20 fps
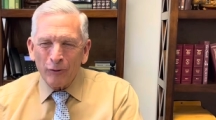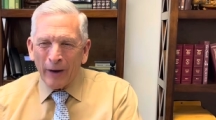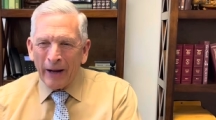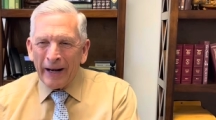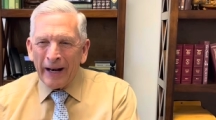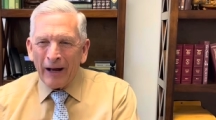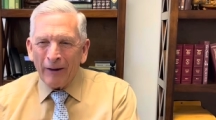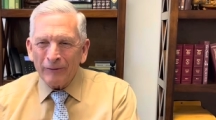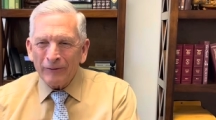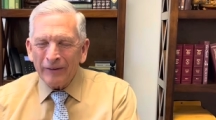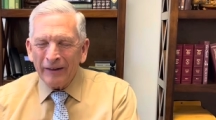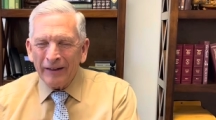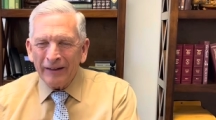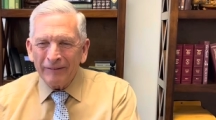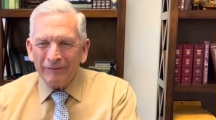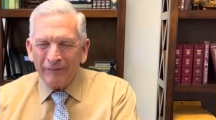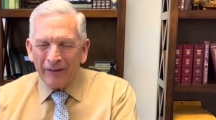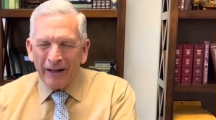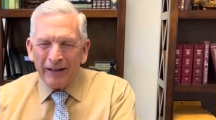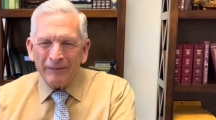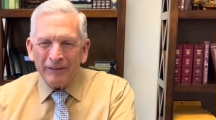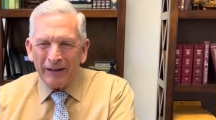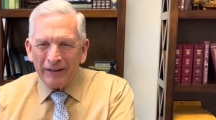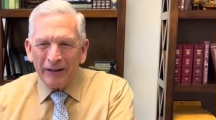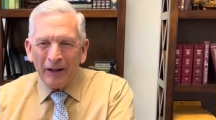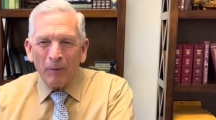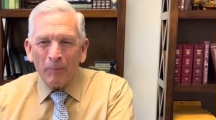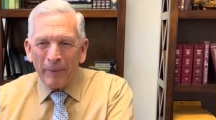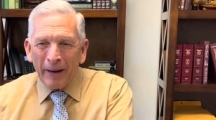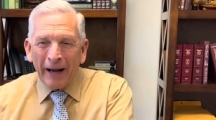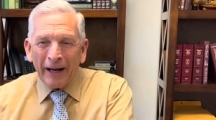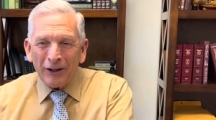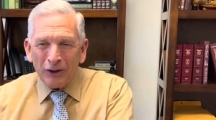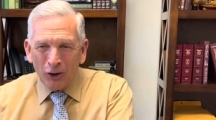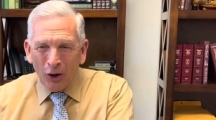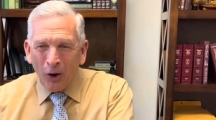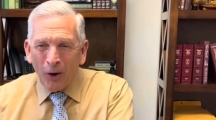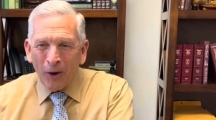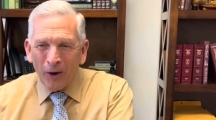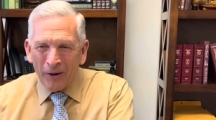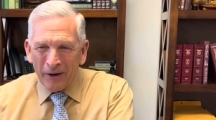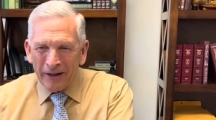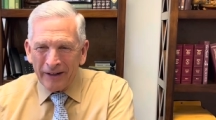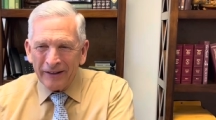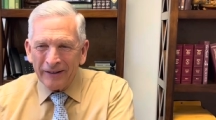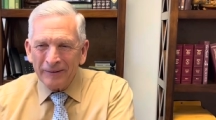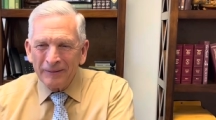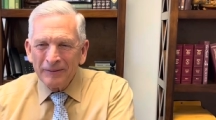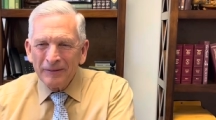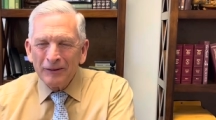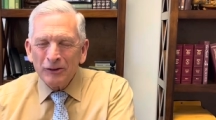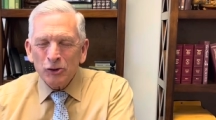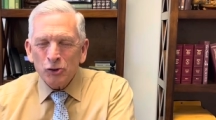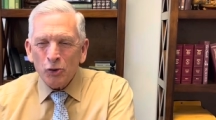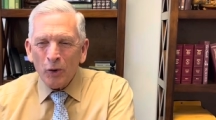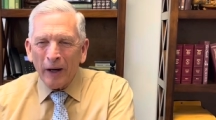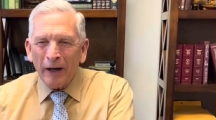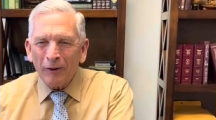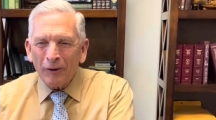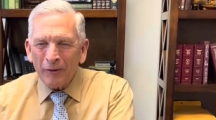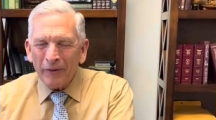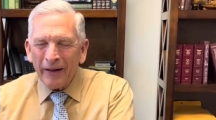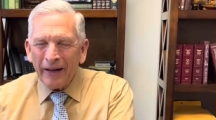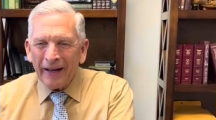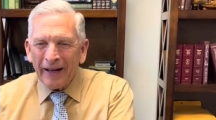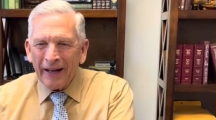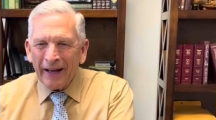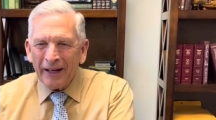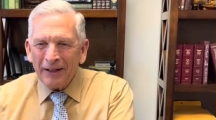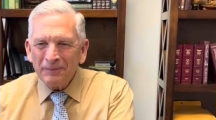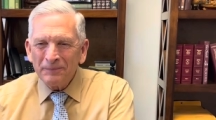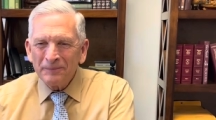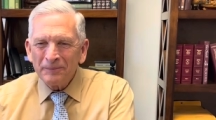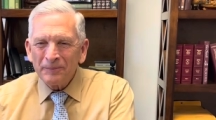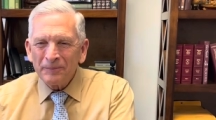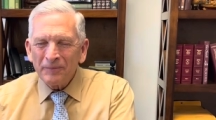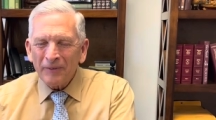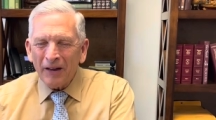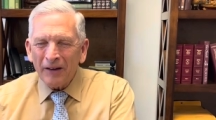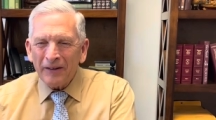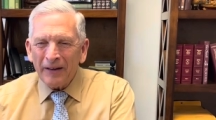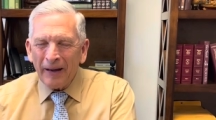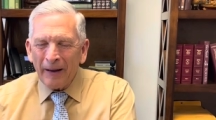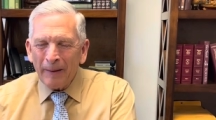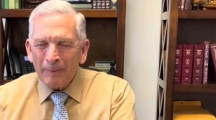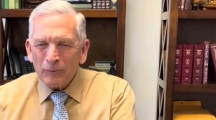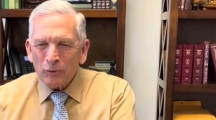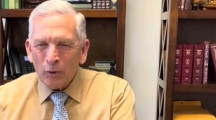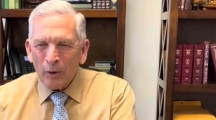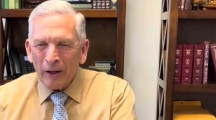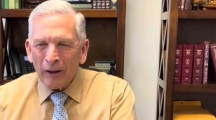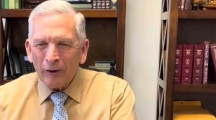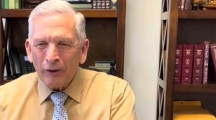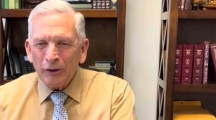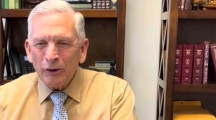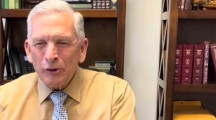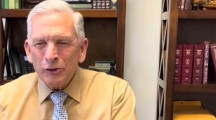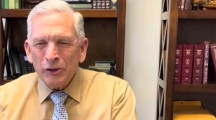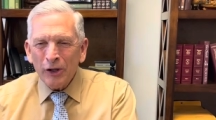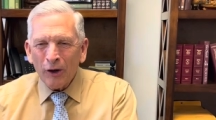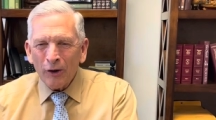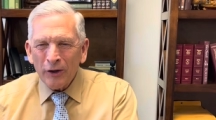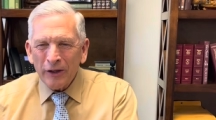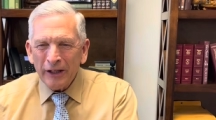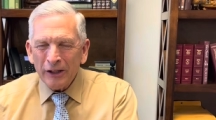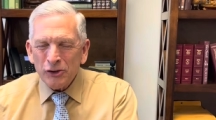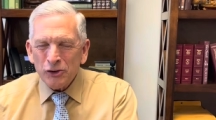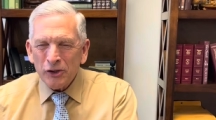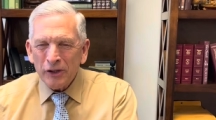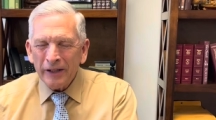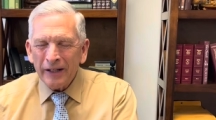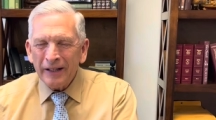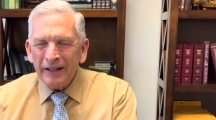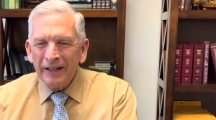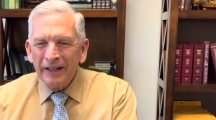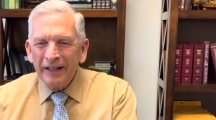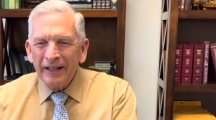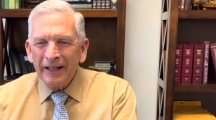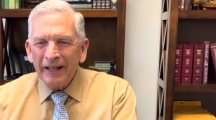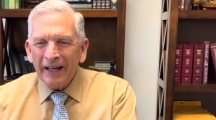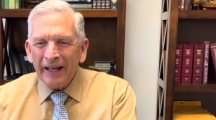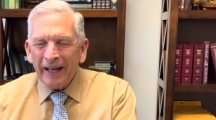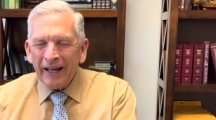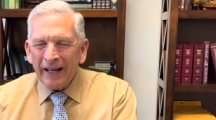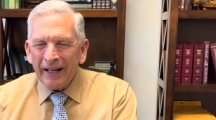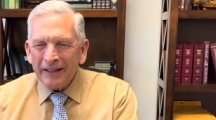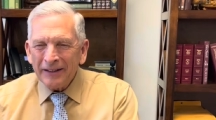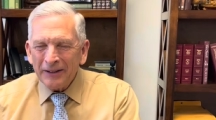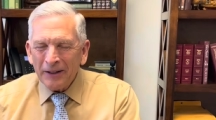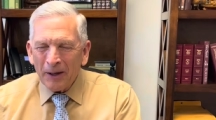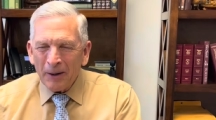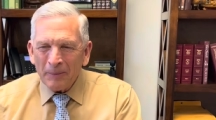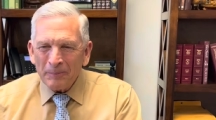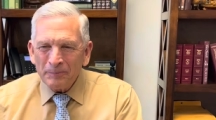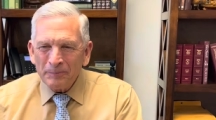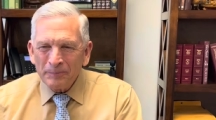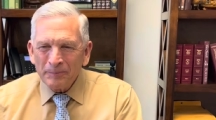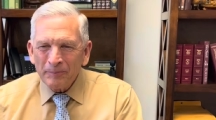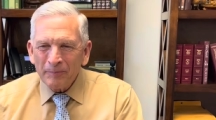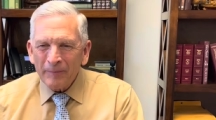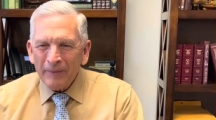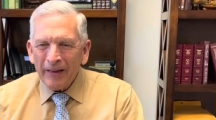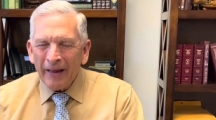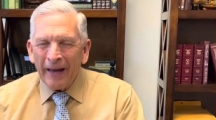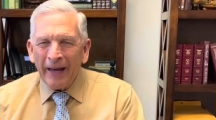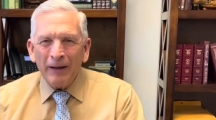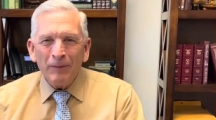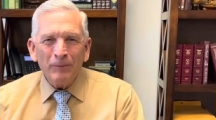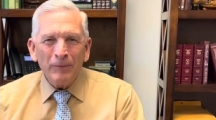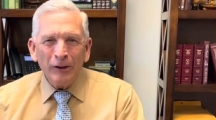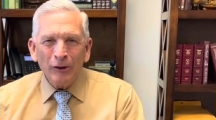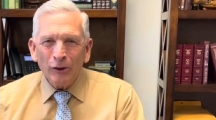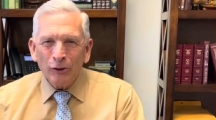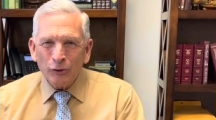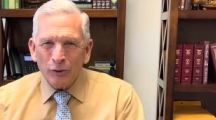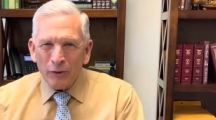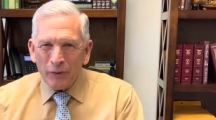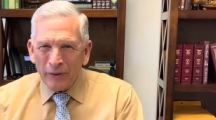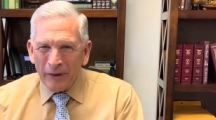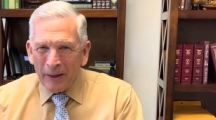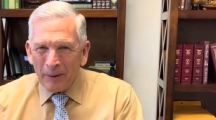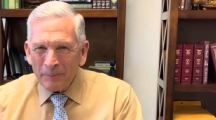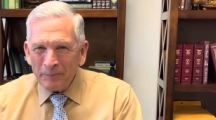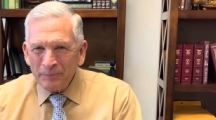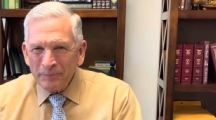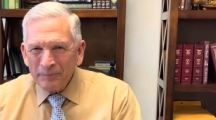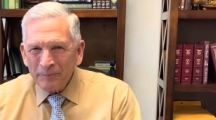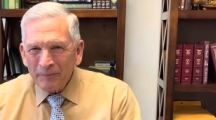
right out in right in their backyard in a trailer they had, a camp trailer, used their kitchen and and um, ate meals with them.